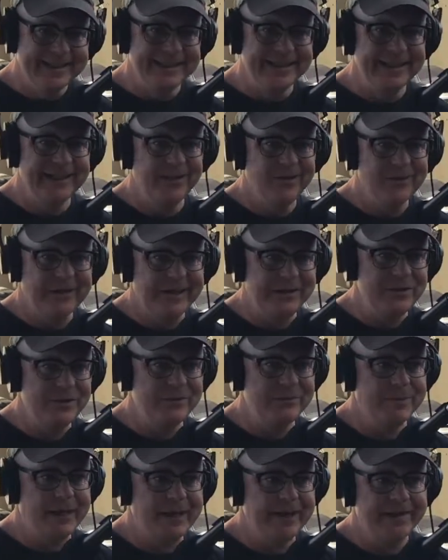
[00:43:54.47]
You know, I do
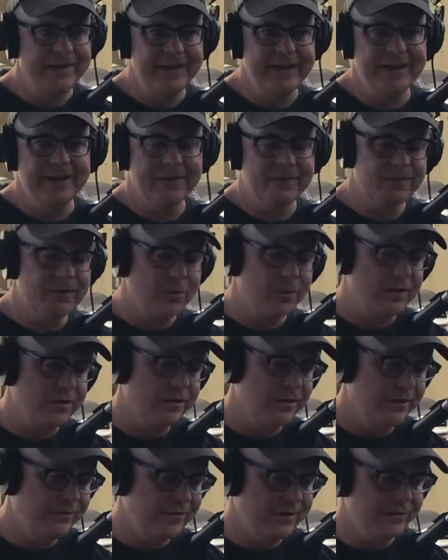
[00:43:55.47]
my thing. I've gone
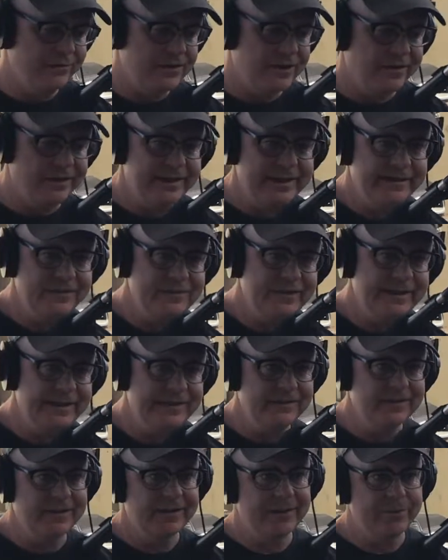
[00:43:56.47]
off. I've done
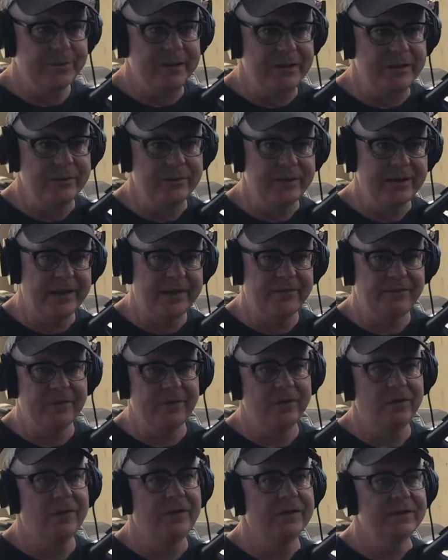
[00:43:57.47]
antiques, and I've been doing that for a
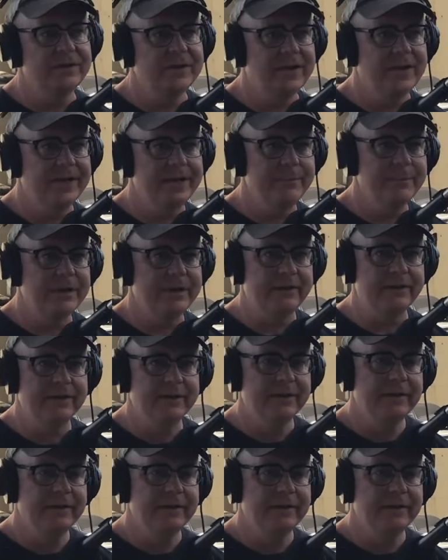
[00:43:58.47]
long time.